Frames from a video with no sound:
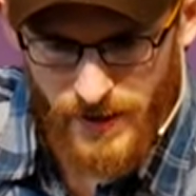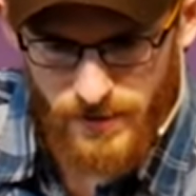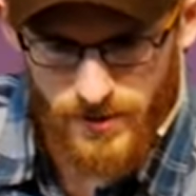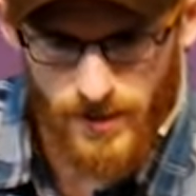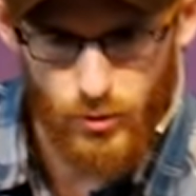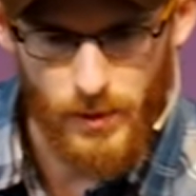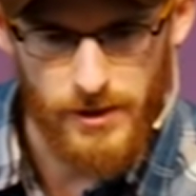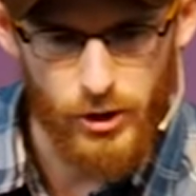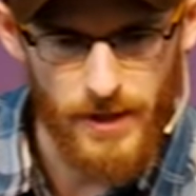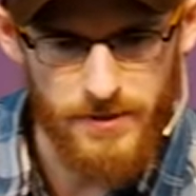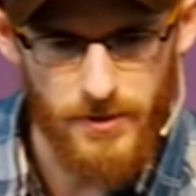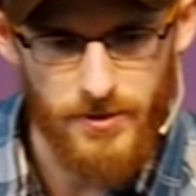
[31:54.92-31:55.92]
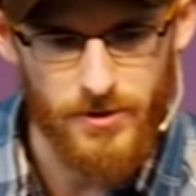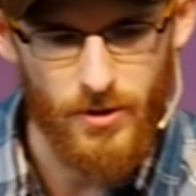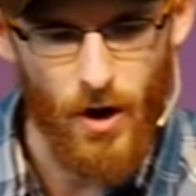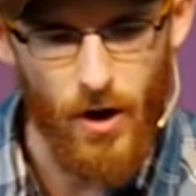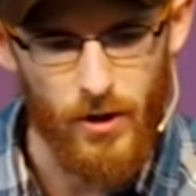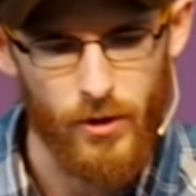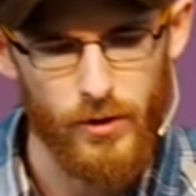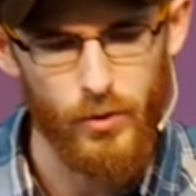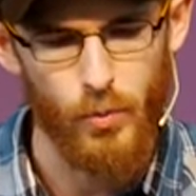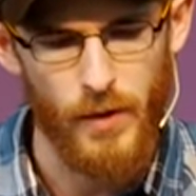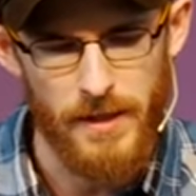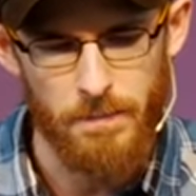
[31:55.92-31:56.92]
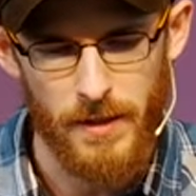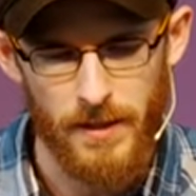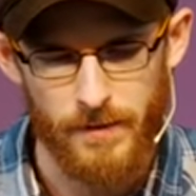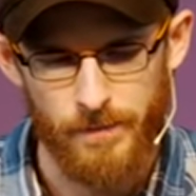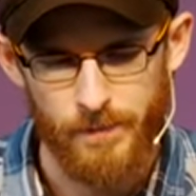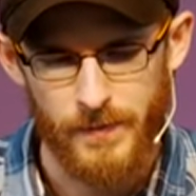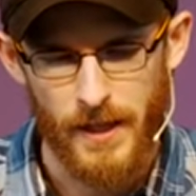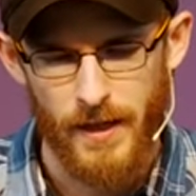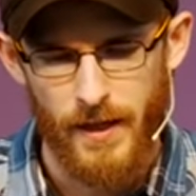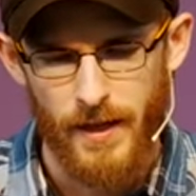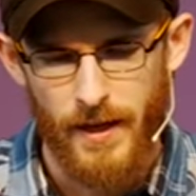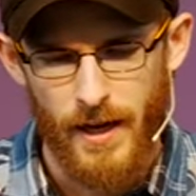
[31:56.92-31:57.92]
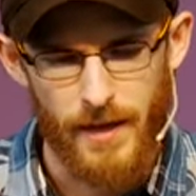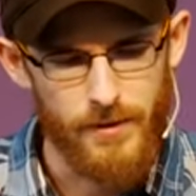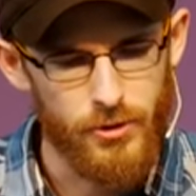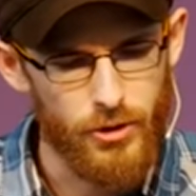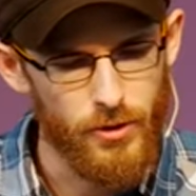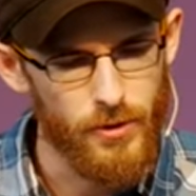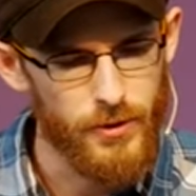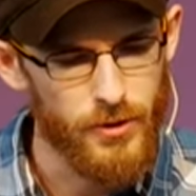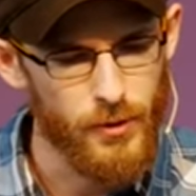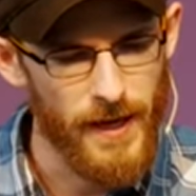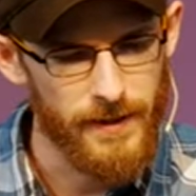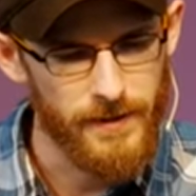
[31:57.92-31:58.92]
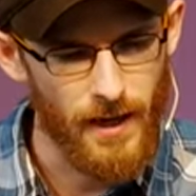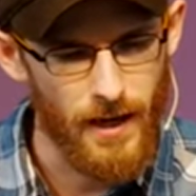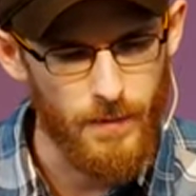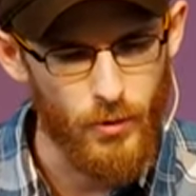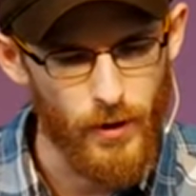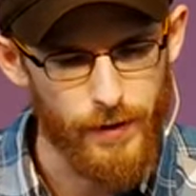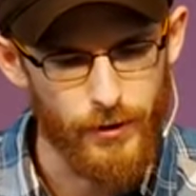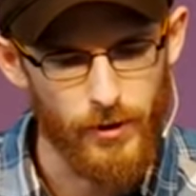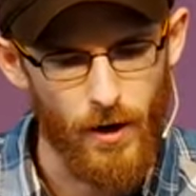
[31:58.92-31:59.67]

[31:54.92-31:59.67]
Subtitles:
He says, when Jesus saw her weeping and the Jews who had come with her